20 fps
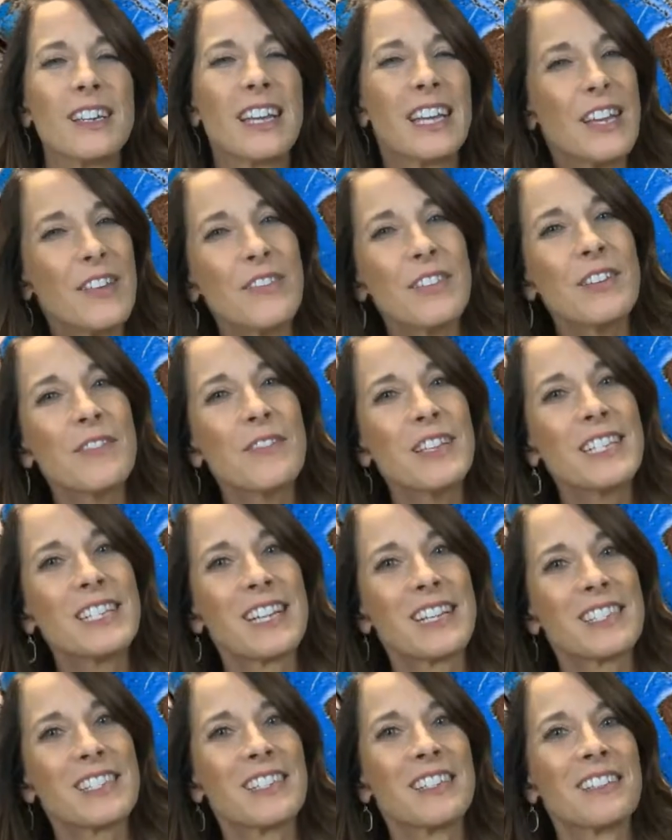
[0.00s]
Even if it
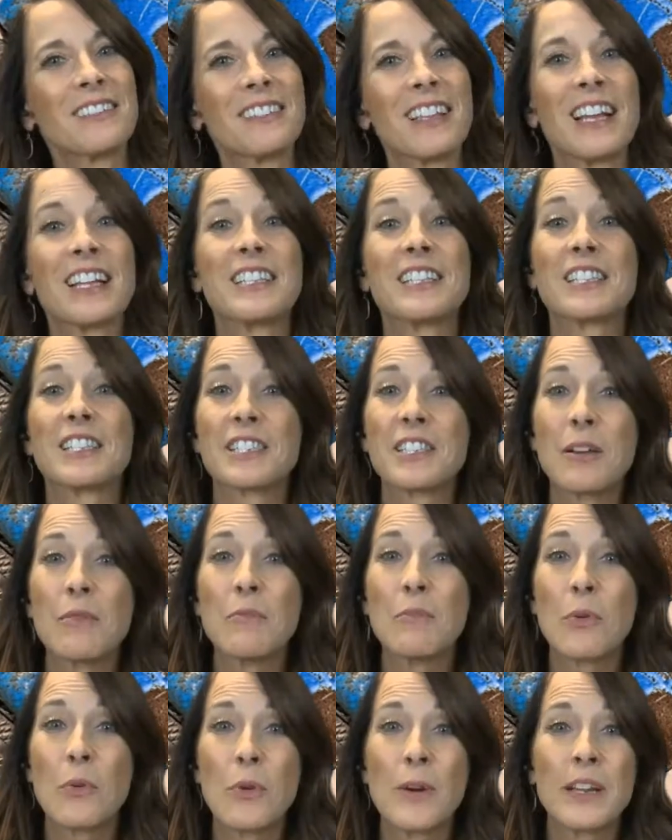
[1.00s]
doesn't, at
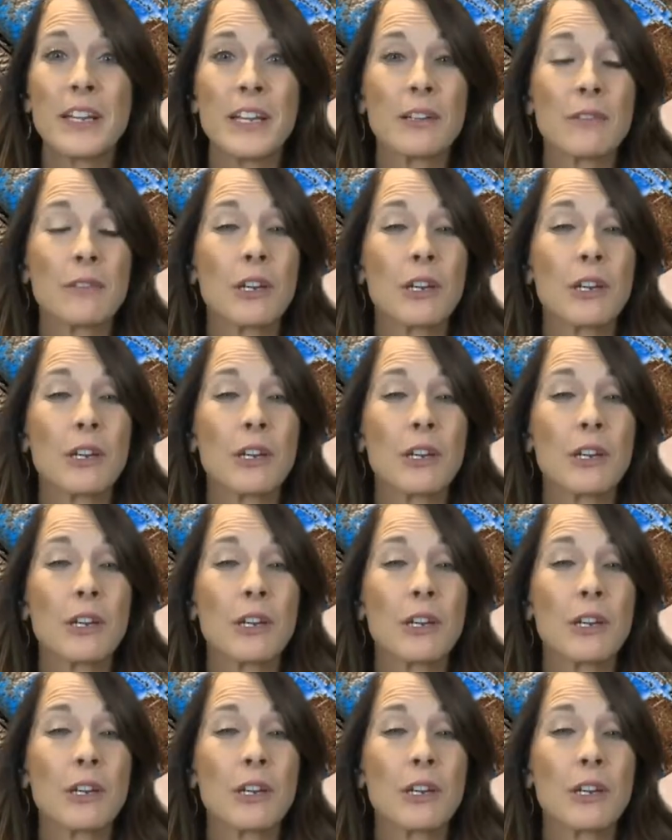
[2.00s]
some point it